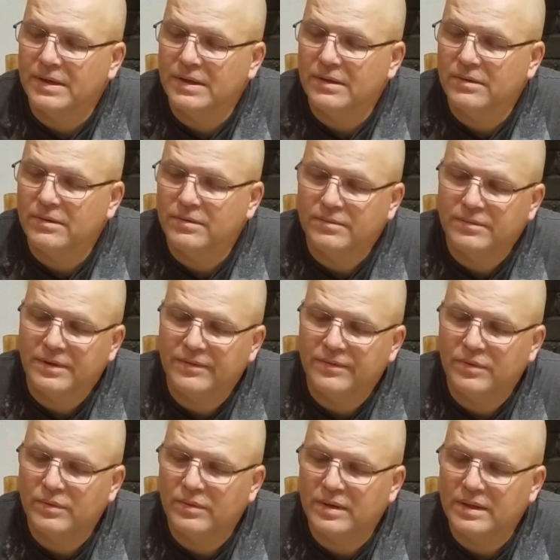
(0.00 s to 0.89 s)
if you
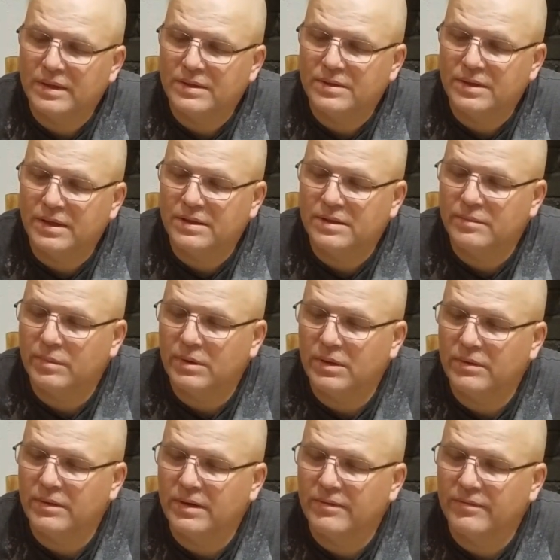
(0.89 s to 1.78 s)
wanted to change the balloon
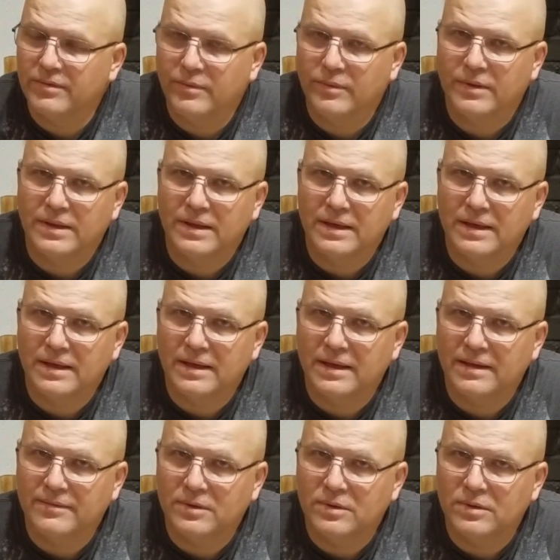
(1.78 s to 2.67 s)
out for one that didn't have a
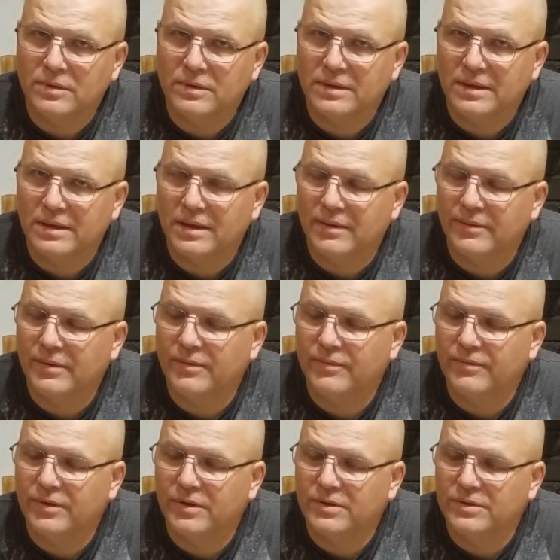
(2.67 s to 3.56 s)
hole in it, I wouldn't fault
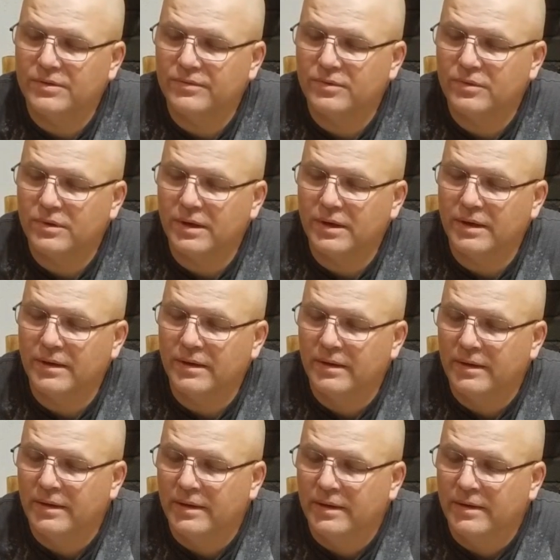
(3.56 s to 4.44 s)
you for it.
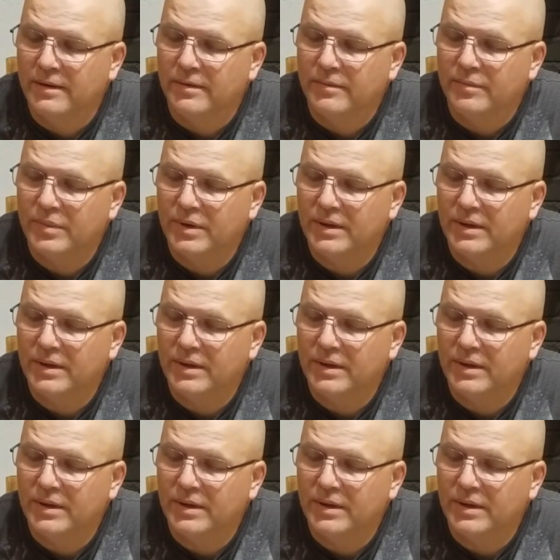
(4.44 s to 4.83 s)
But